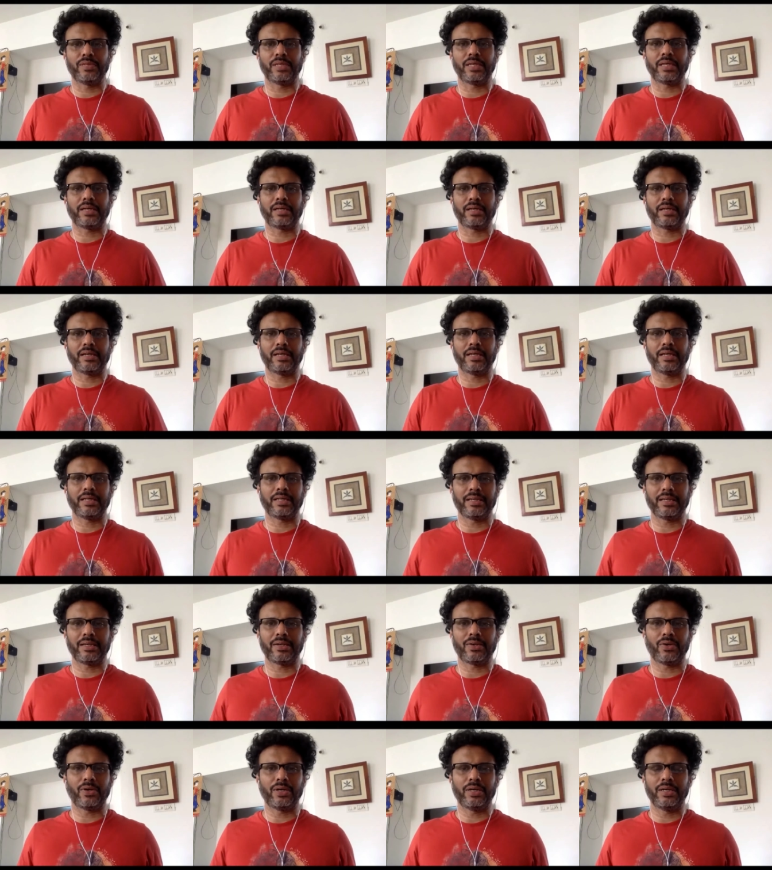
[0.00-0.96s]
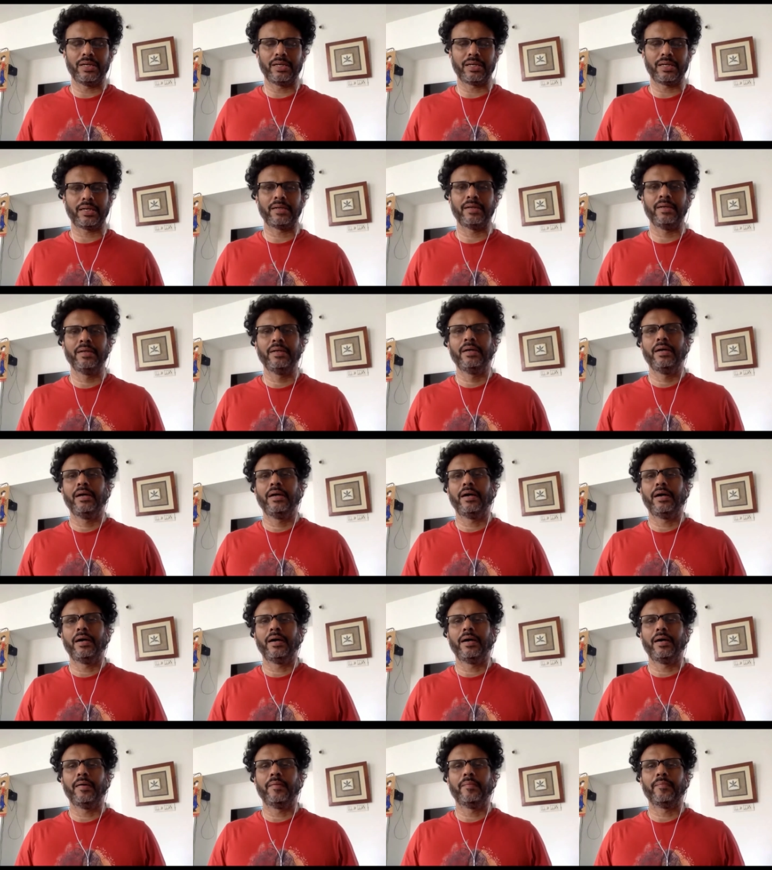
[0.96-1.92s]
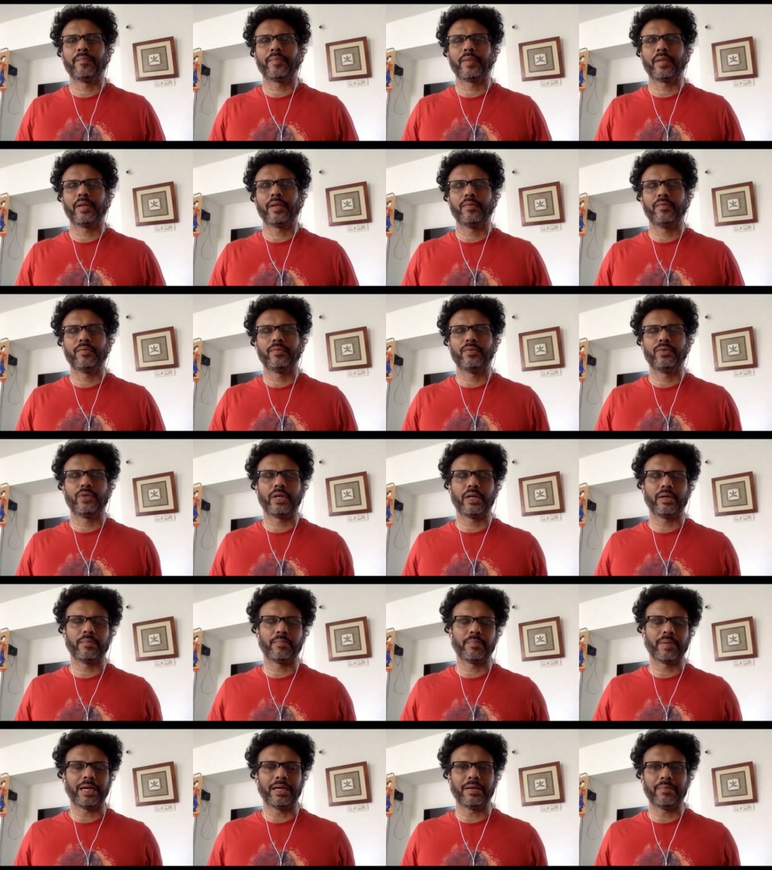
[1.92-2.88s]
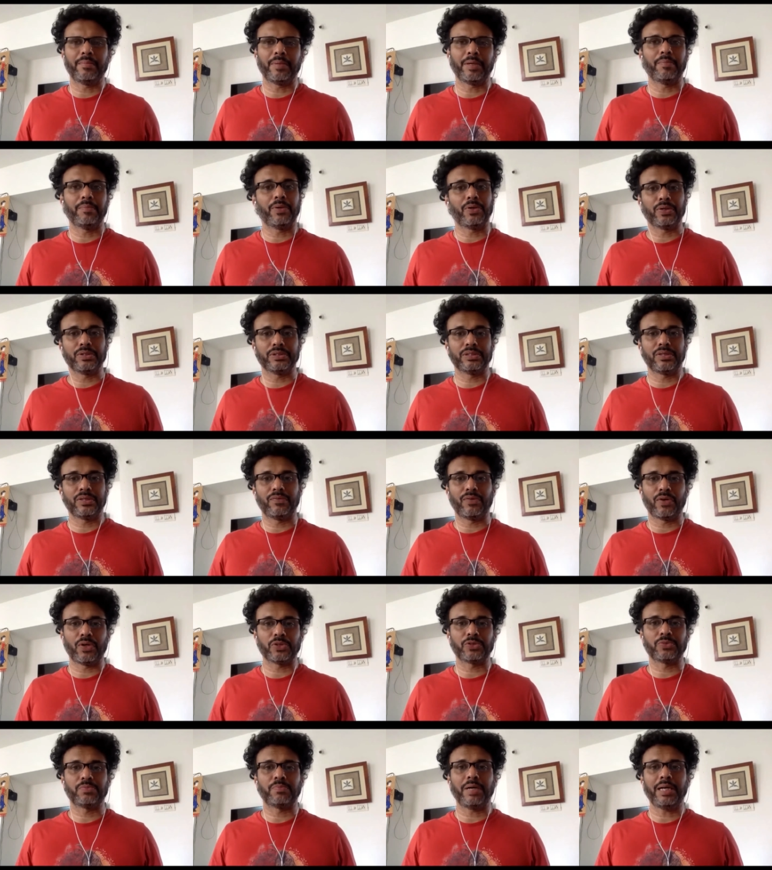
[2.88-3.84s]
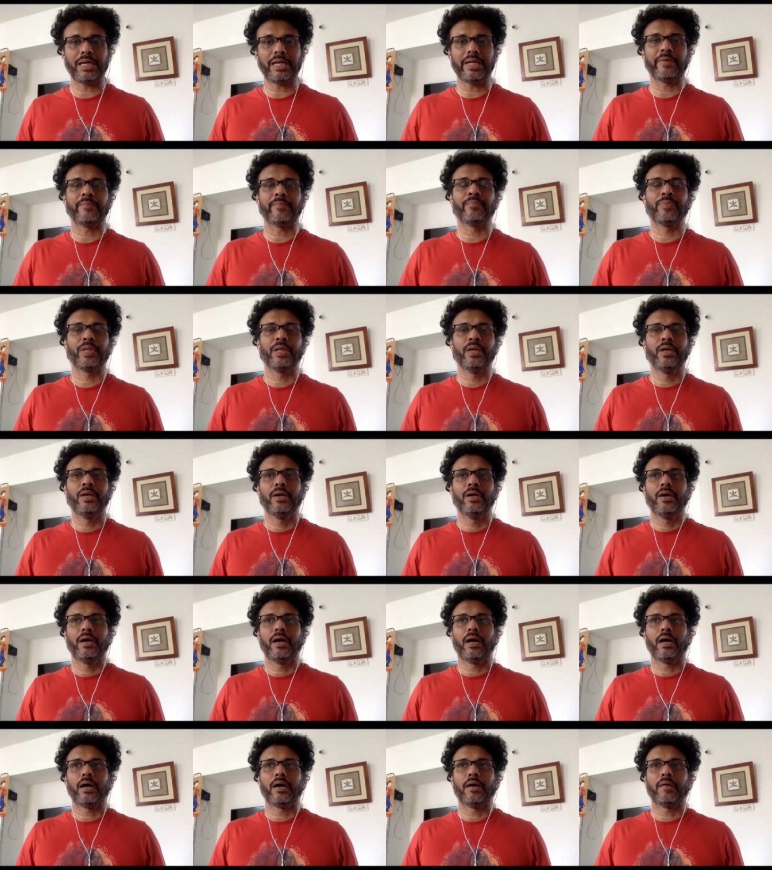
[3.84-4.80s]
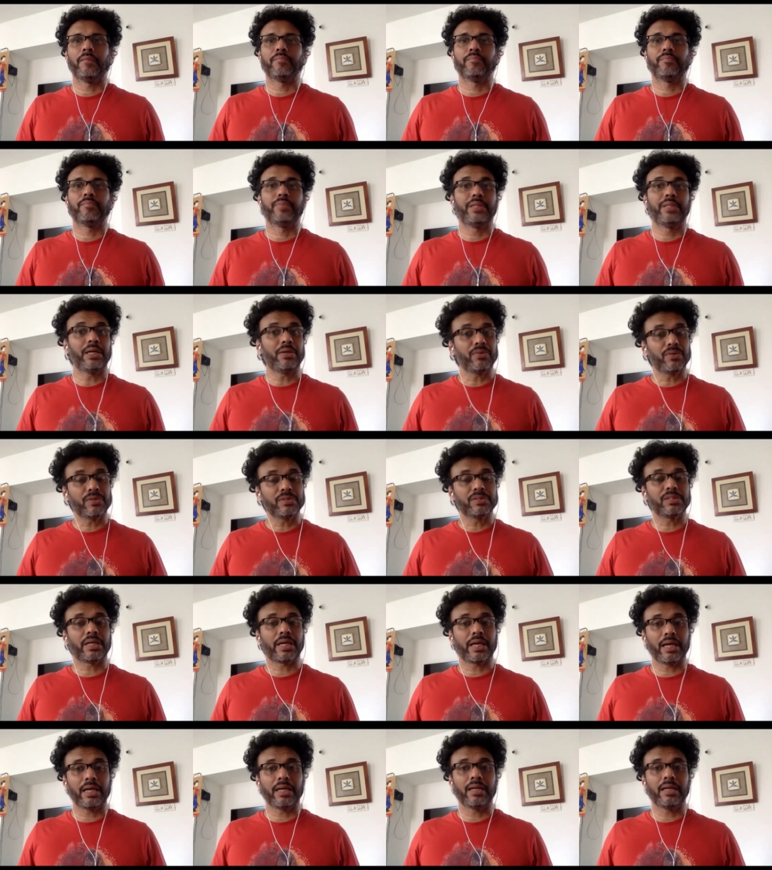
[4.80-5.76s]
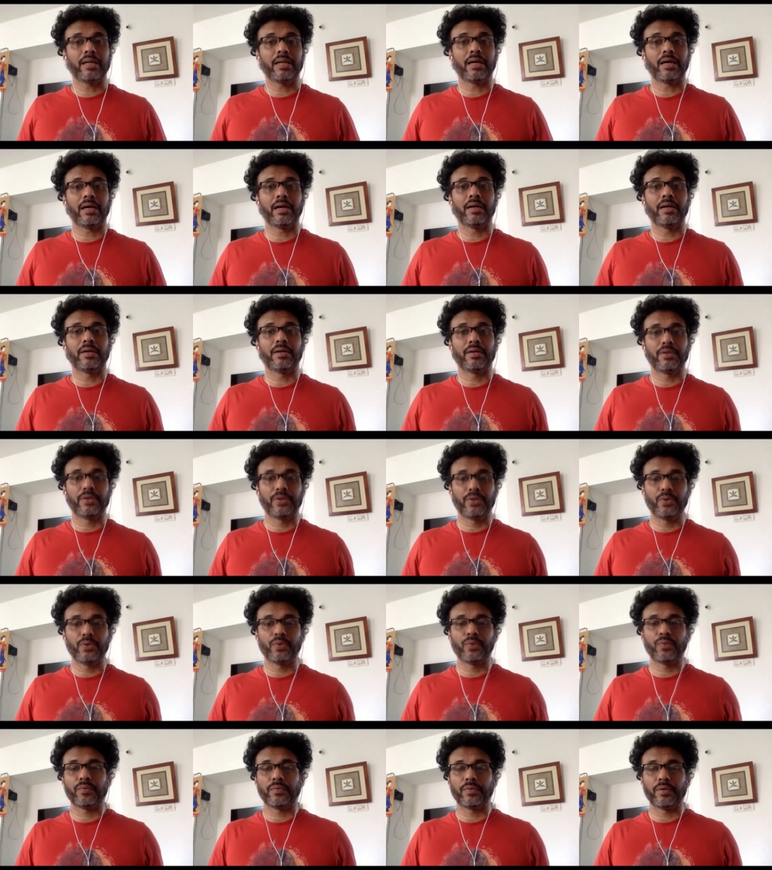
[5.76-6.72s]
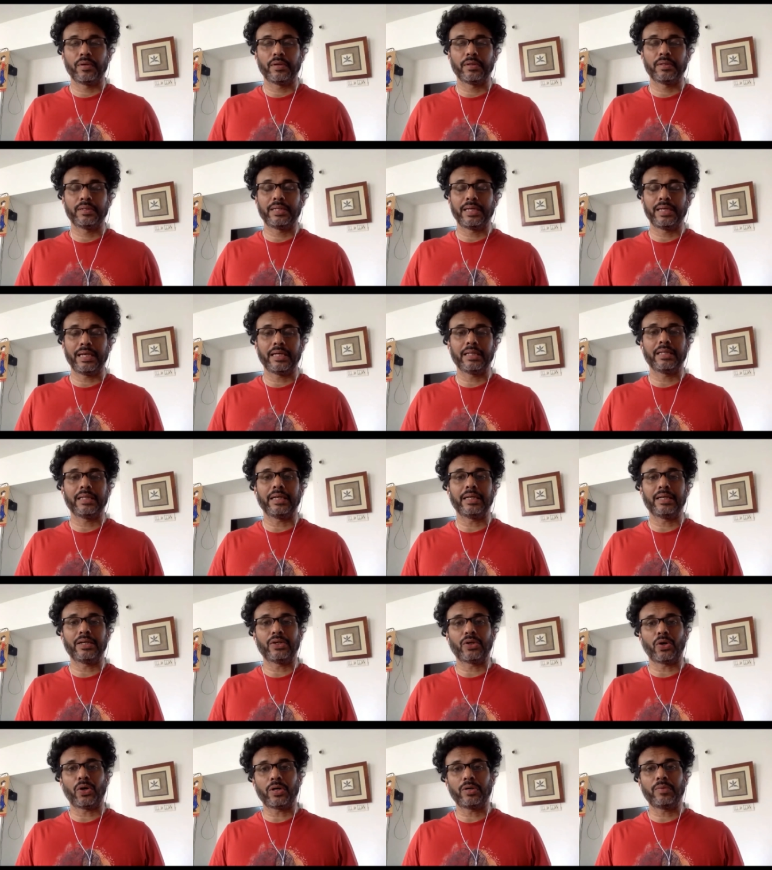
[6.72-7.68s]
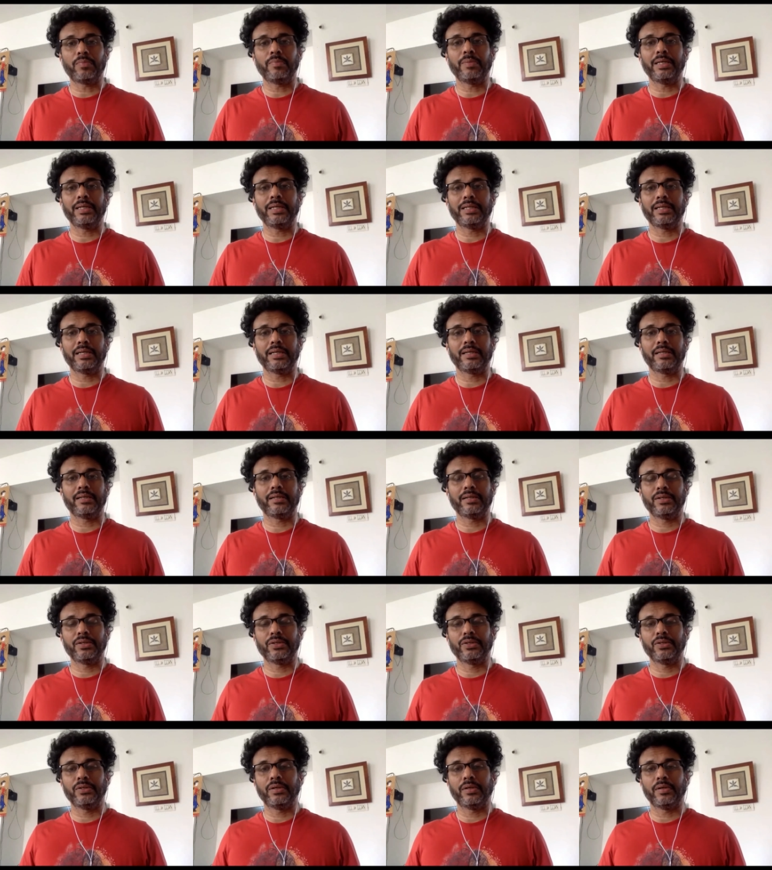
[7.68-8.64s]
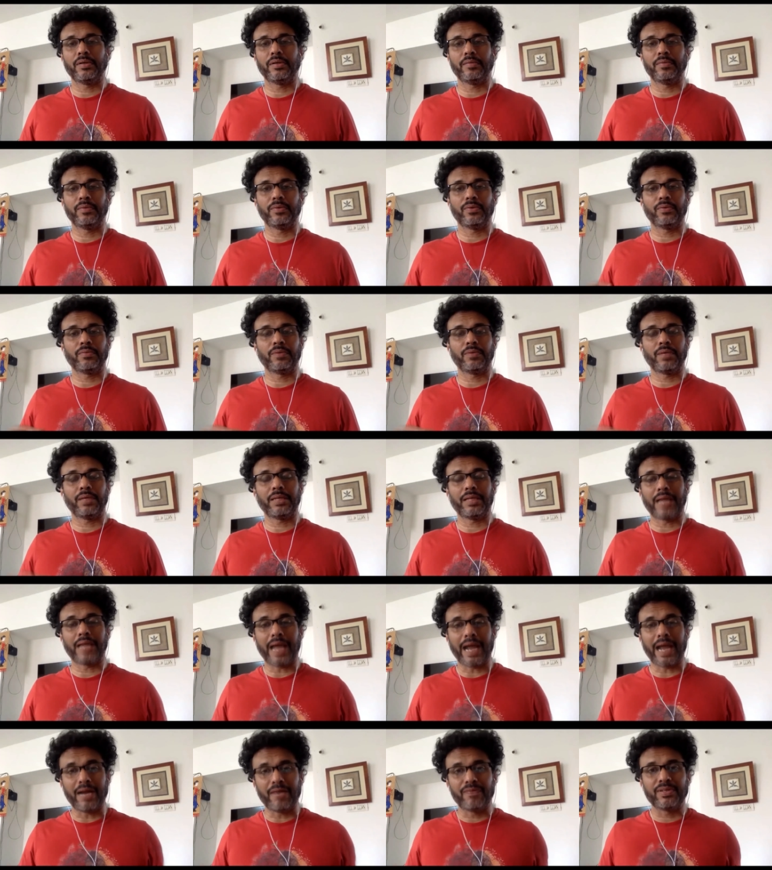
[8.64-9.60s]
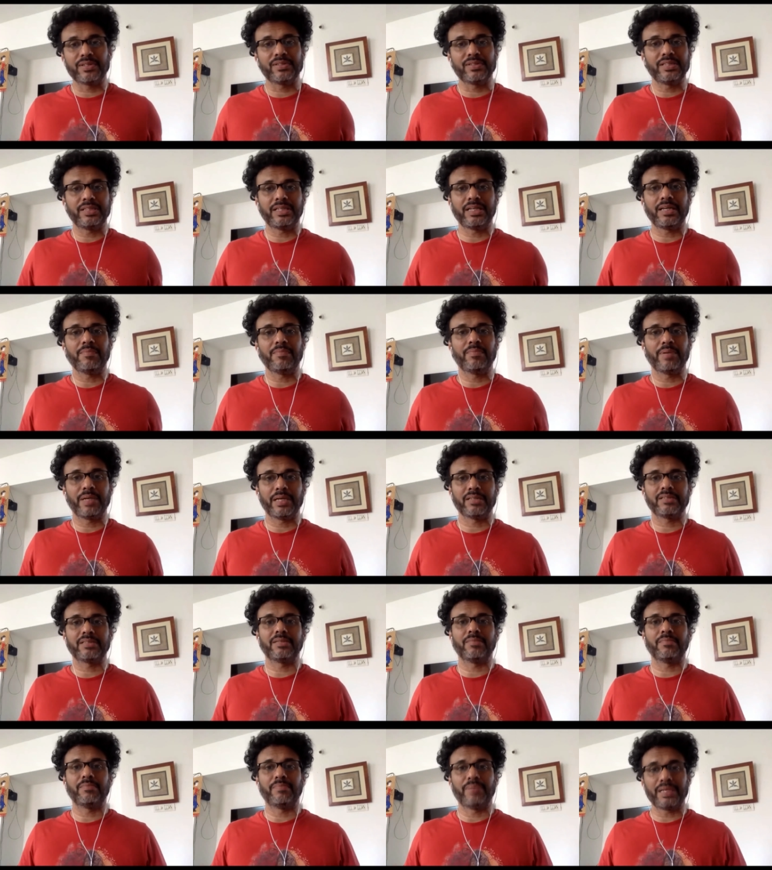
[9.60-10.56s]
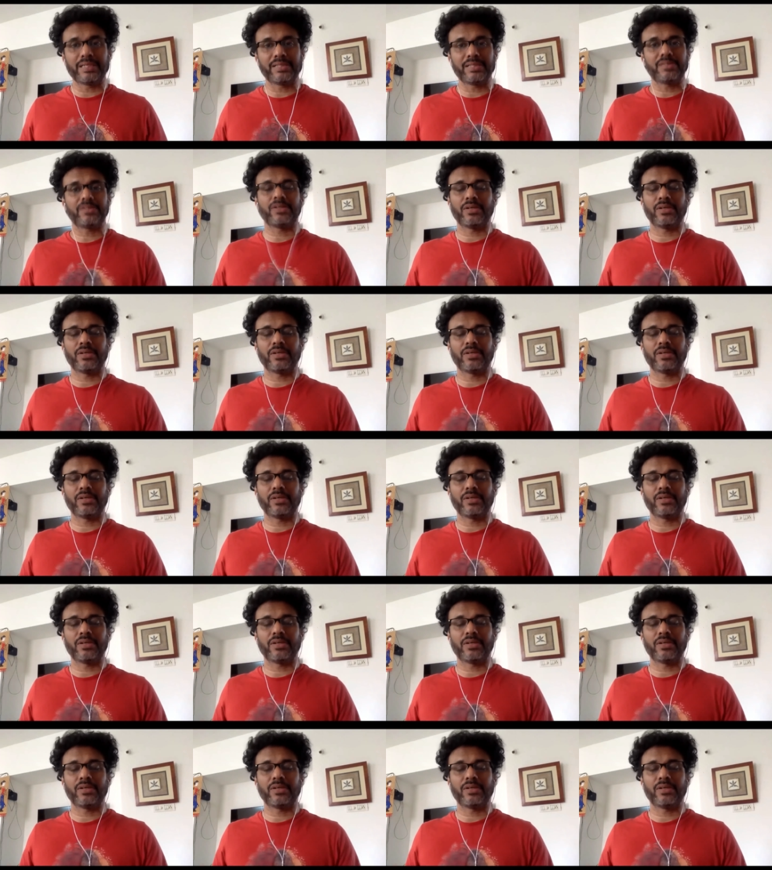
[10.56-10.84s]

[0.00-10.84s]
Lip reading: like they call, during pandemic, because they've lost money. That was again a new thing that taught me that the adversity brings the best